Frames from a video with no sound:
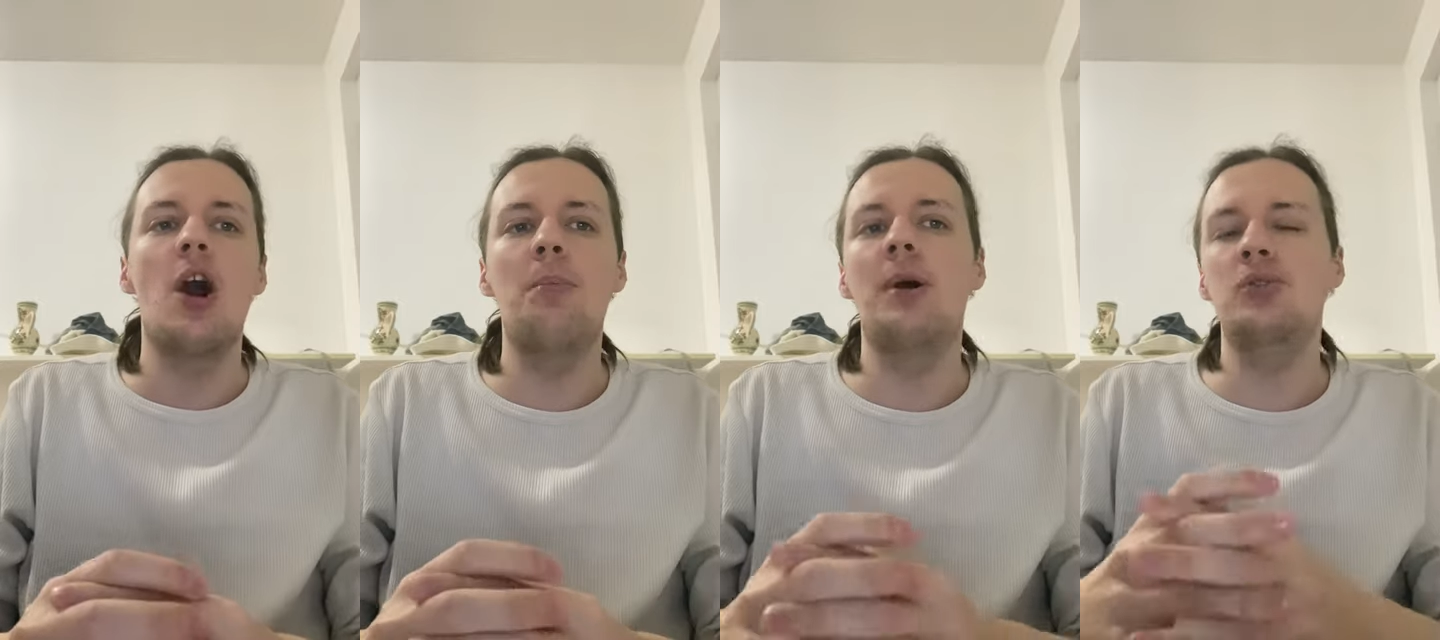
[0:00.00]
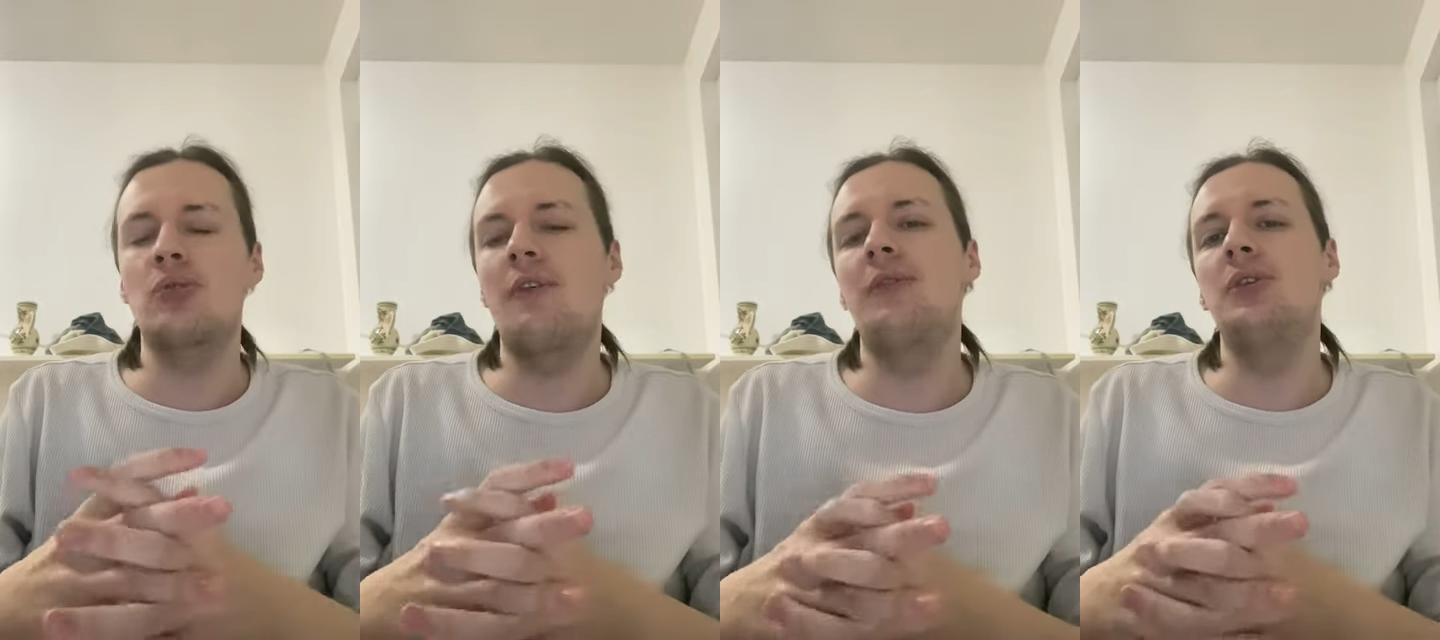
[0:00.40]
about
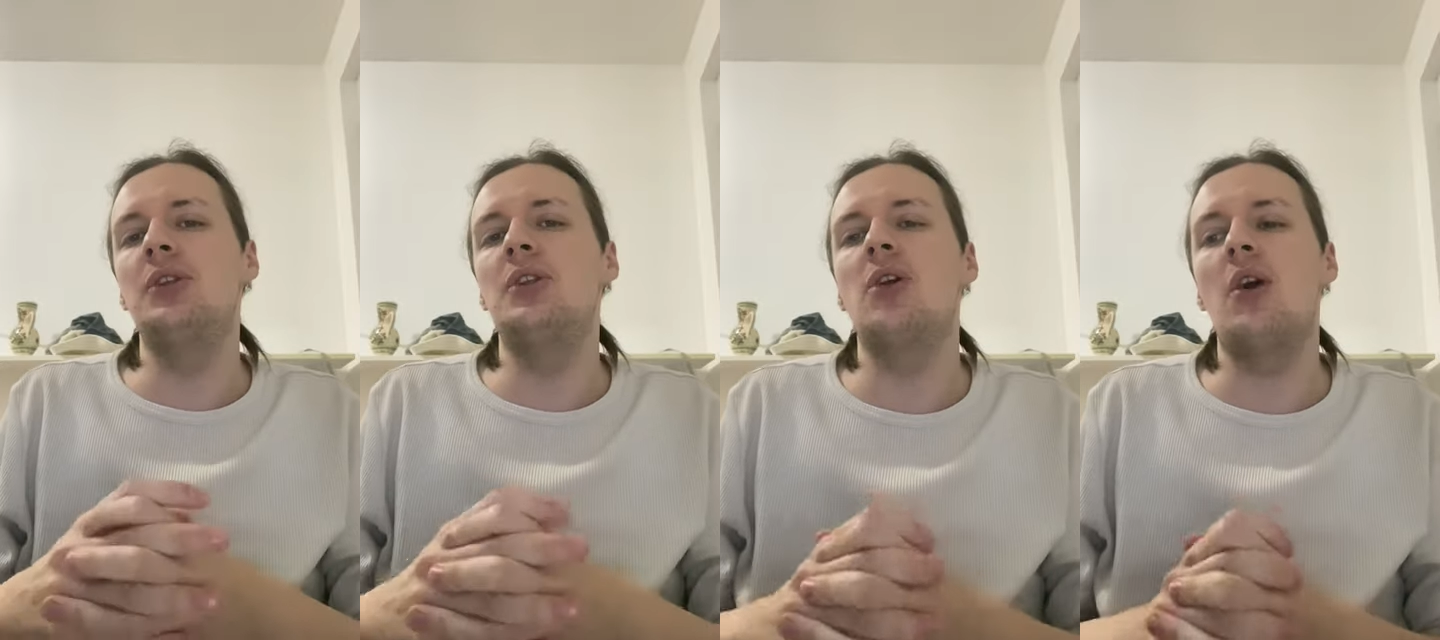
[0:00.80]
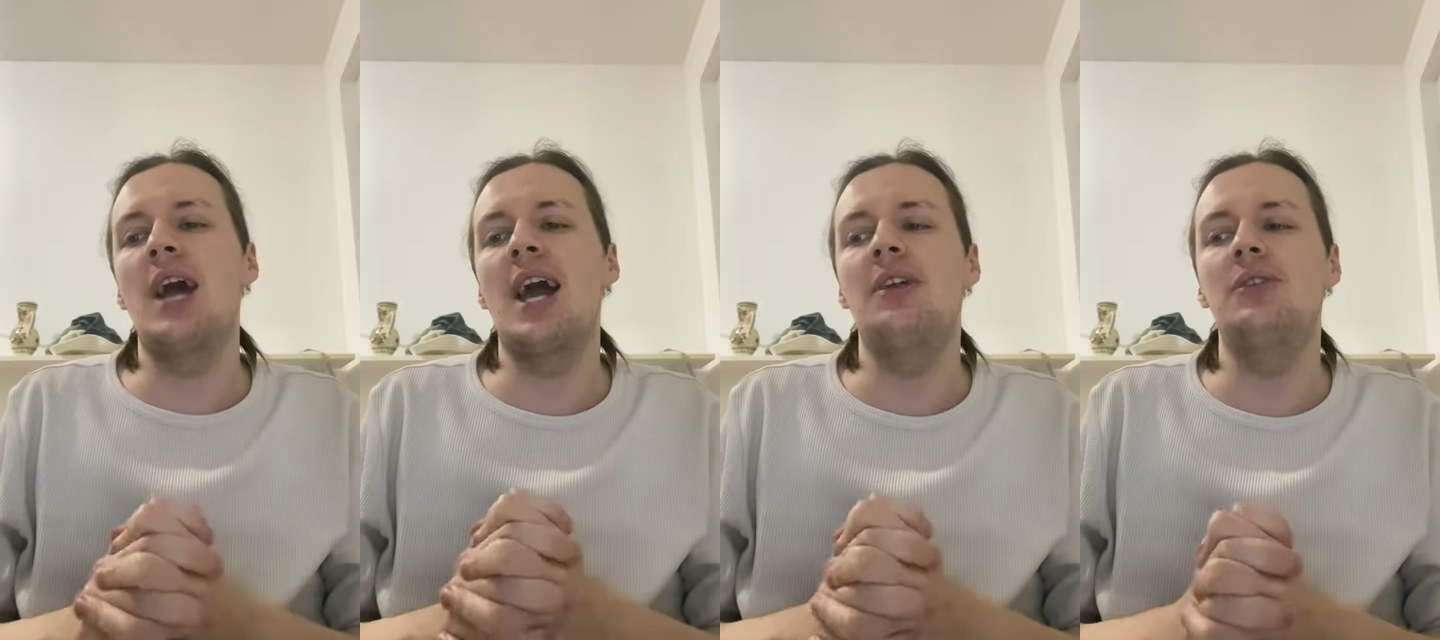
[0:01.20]
Rafael Nadal
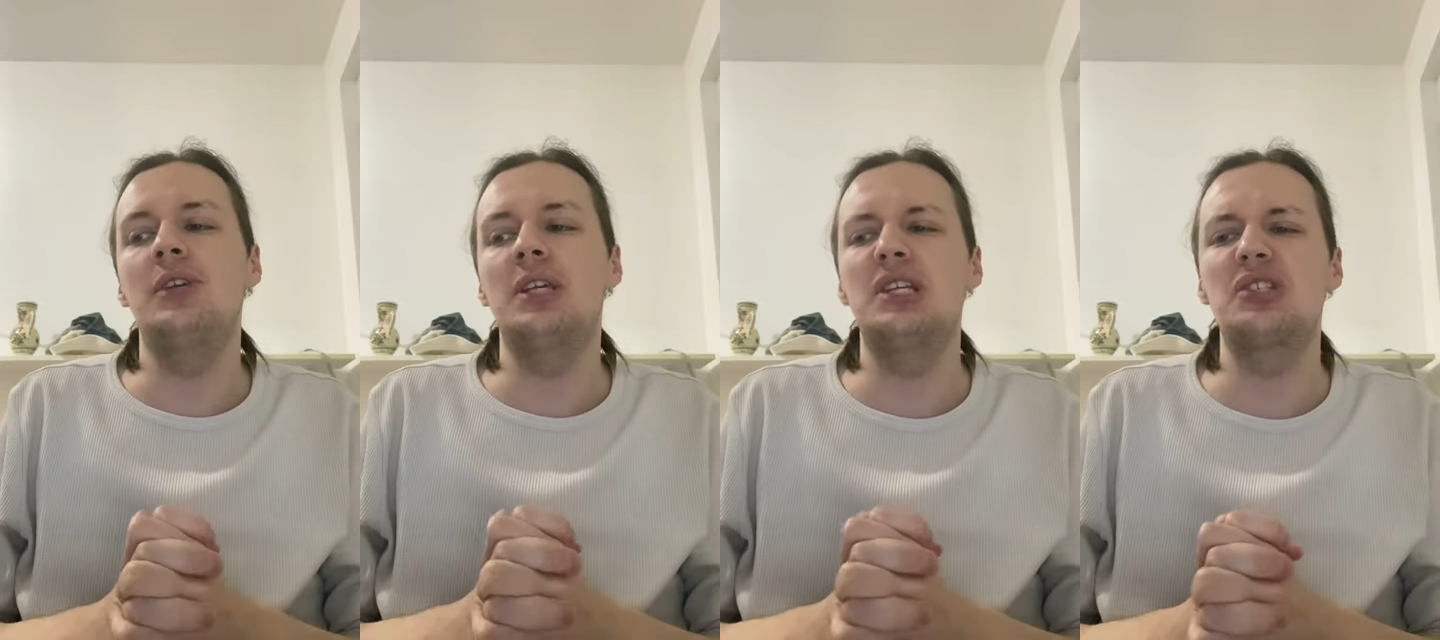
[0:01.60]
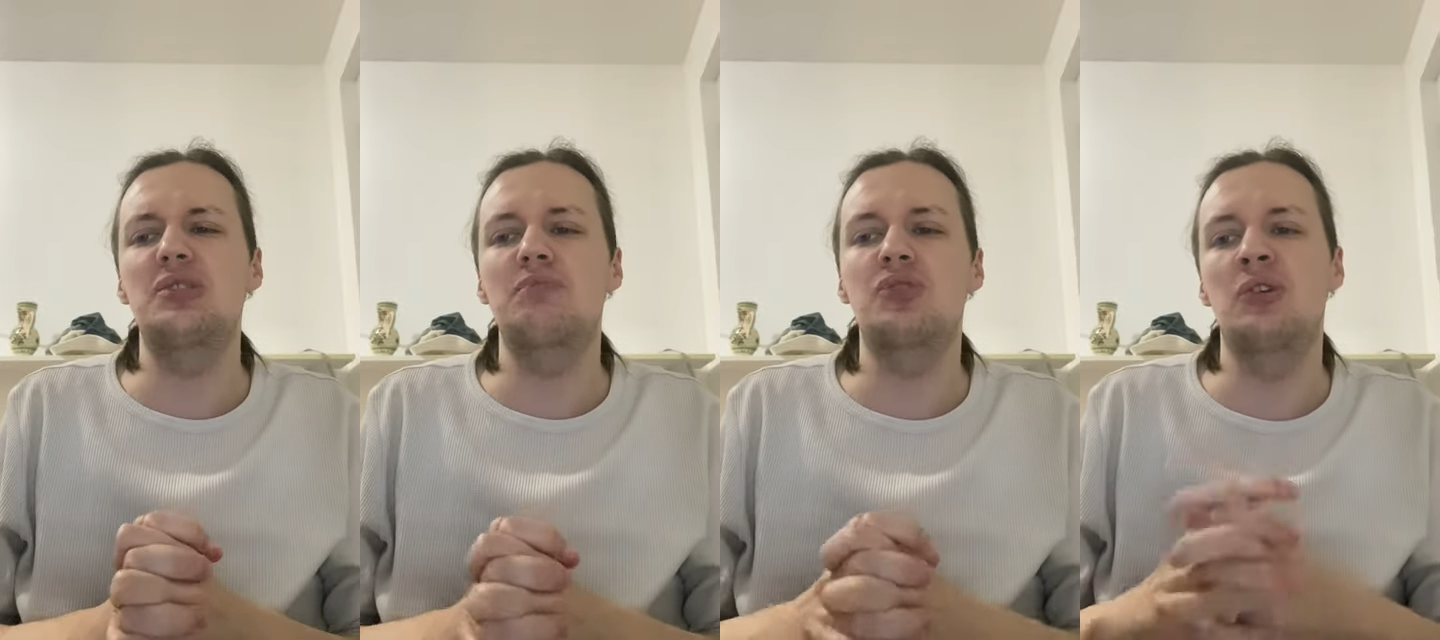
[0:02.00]
handling his
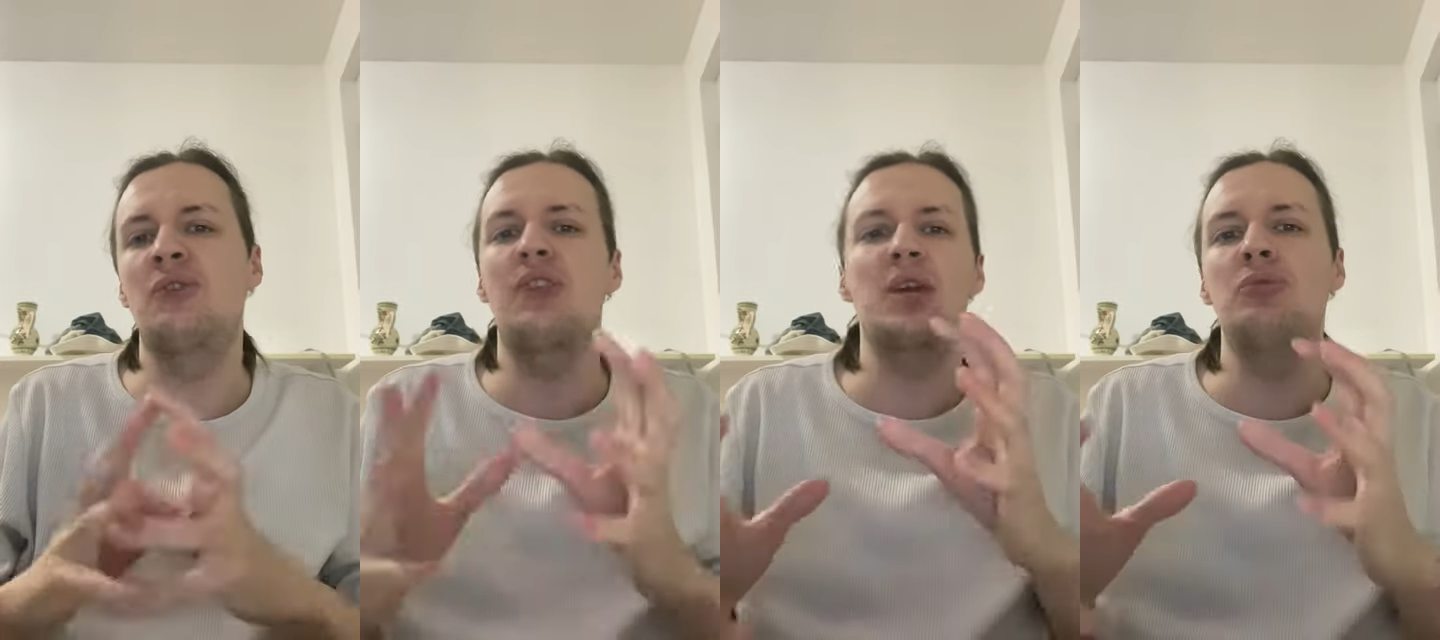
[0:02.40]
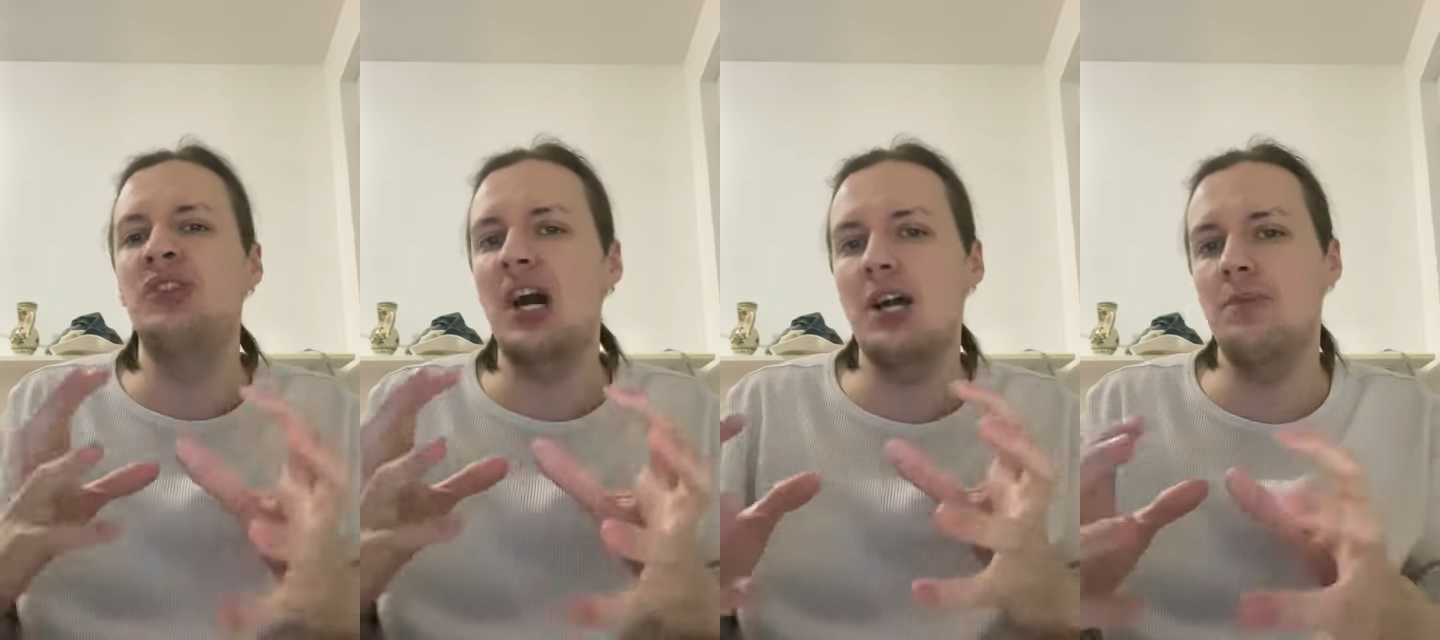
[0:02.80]
sort of like
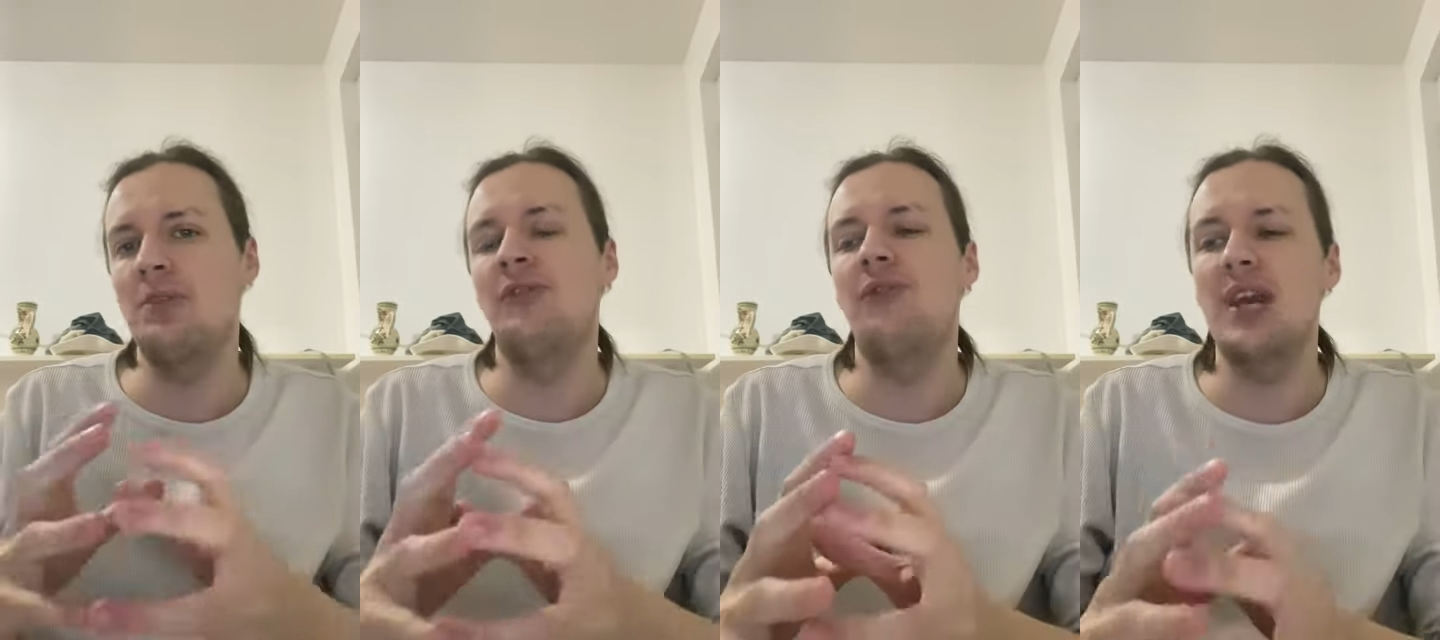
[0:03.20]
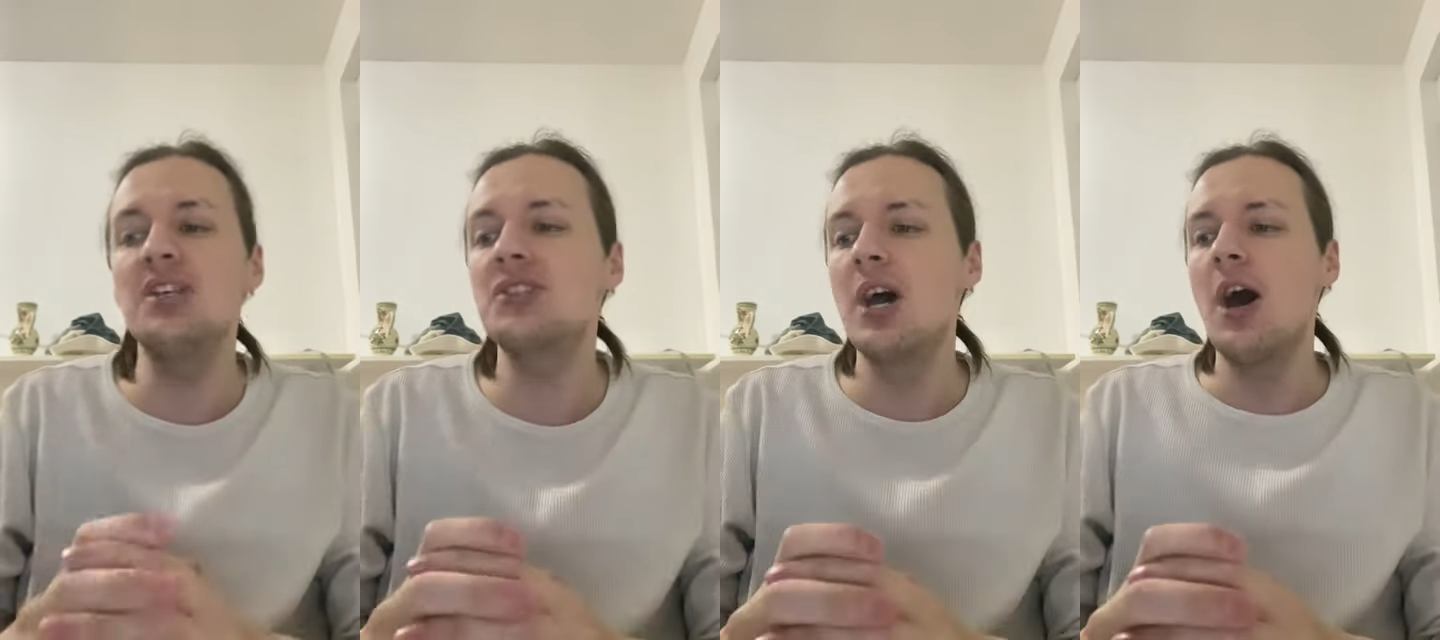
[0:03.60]
retirement phase.